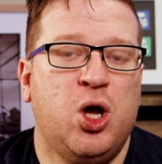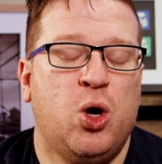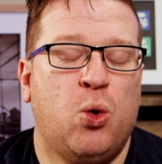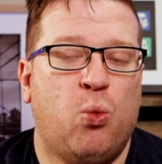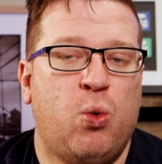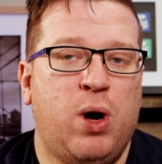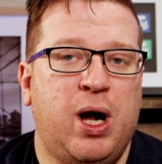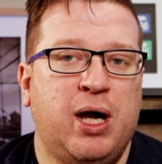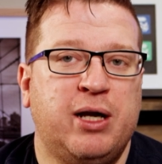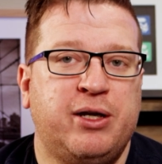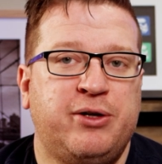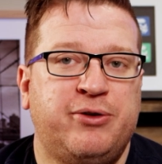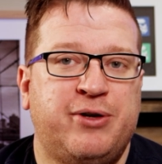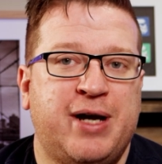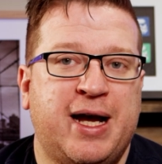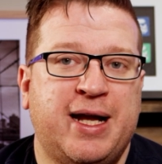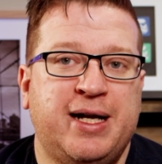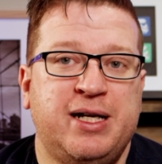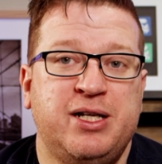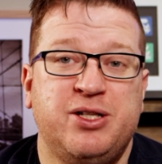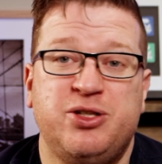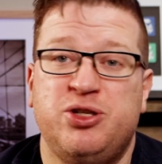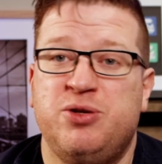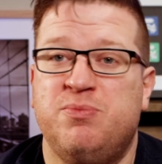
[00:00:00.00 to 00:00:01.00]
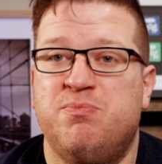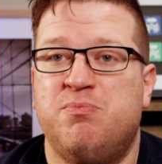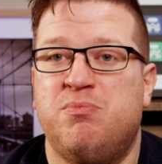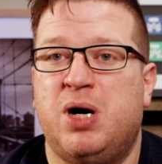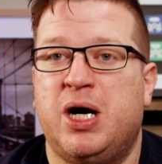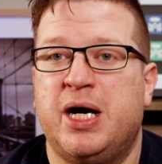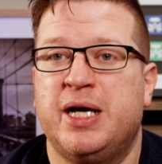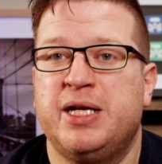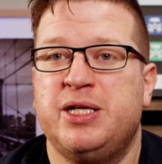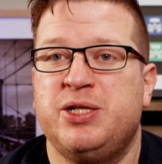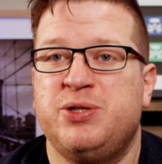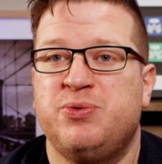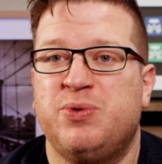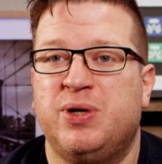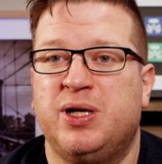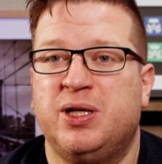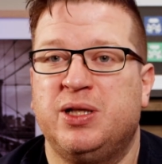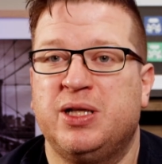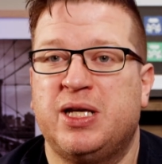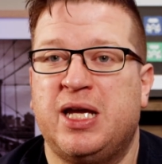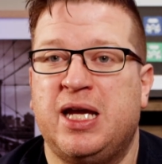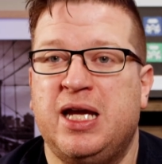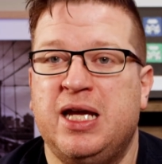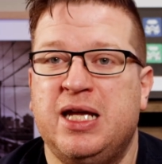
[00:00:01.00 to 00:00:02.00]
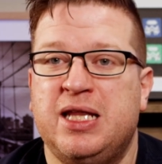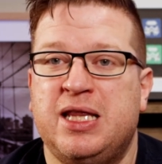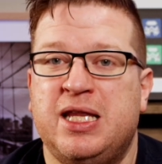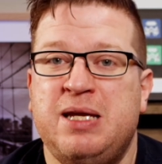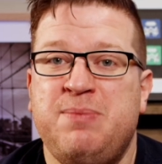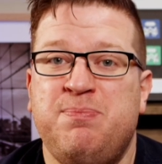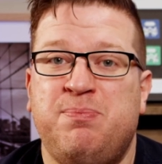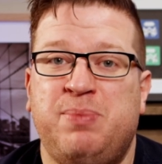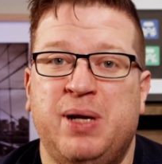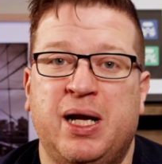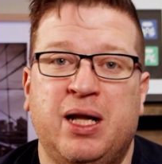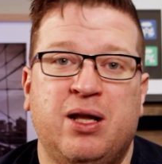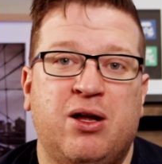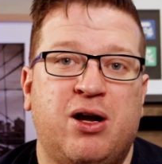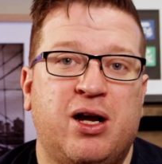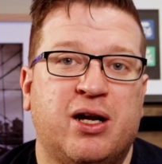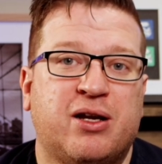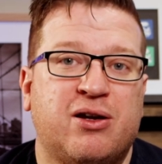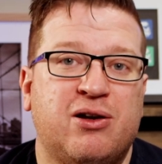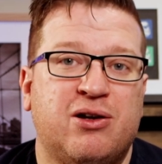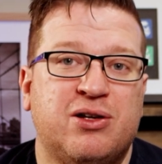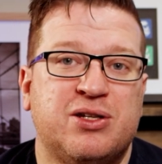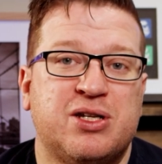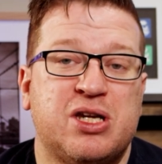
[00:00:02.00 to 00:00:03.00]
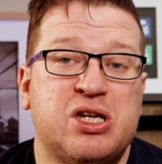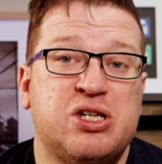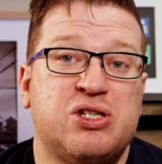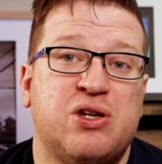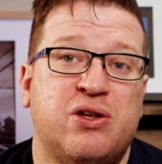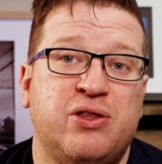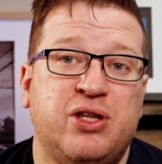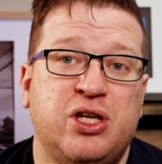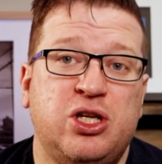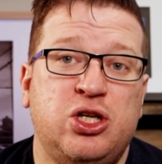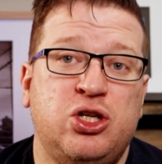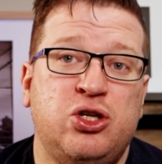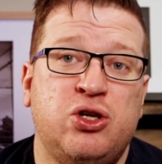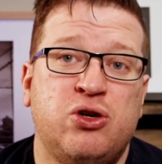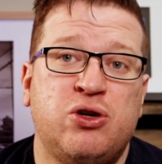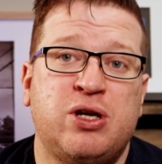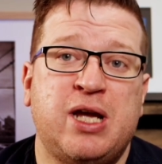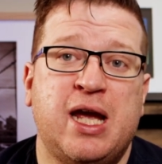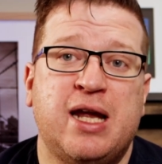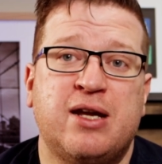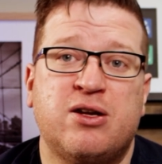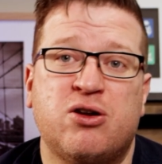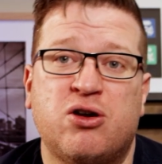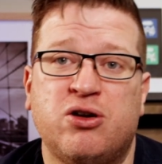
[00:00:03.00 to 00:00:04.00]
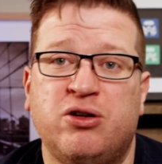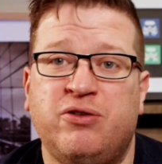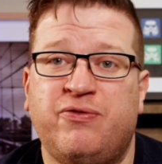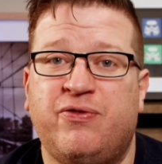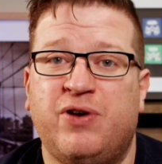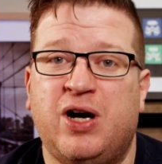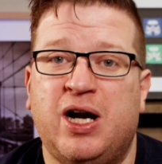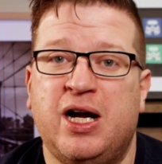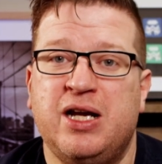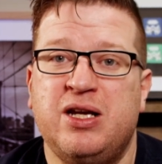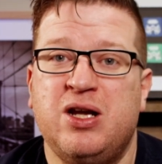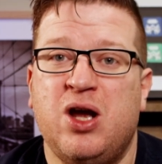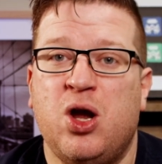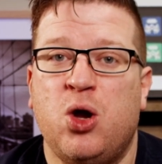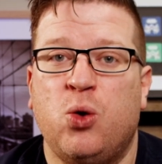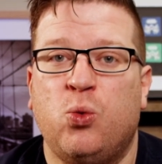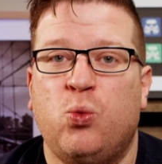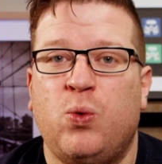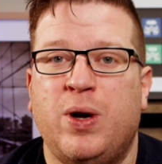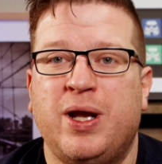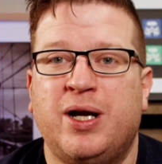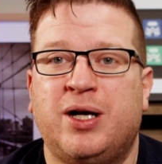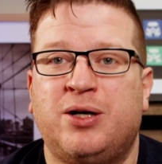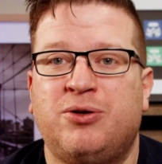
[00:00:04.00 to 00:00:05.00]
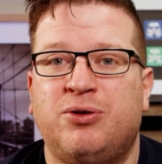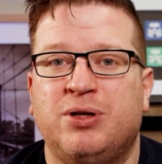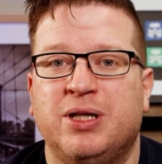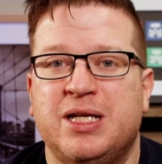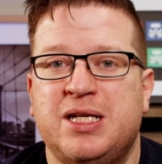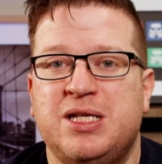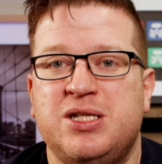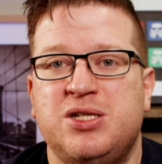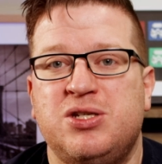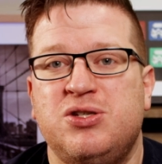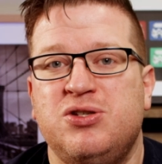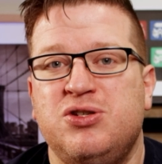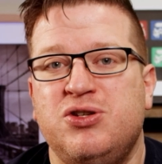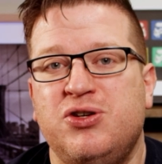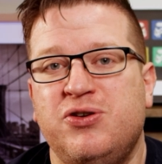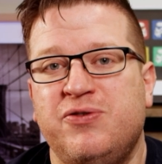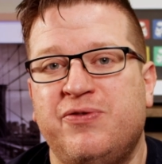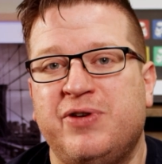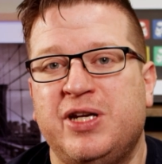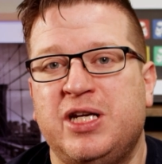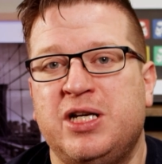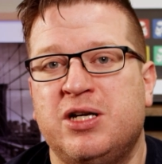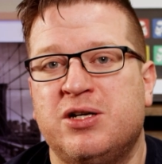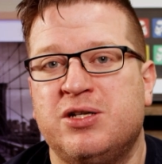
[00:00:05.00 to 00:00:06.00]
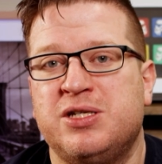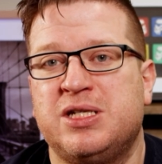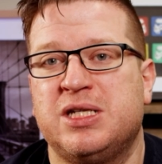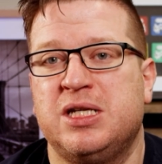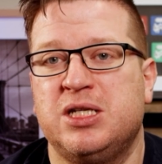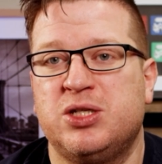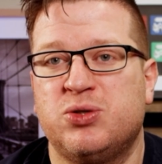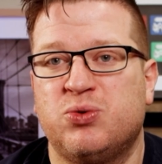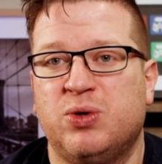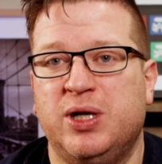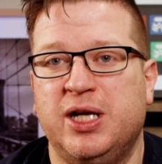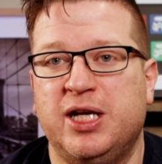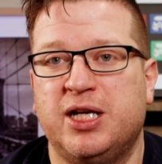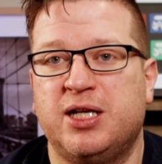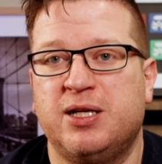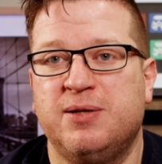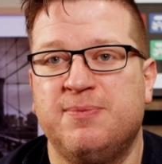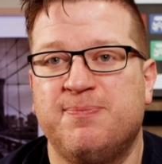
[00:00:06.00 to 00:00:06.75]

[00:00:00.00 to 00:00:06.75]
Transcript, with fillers: While you're at it, you might as well hit the bell icon so that you get notified when I release new videos each week.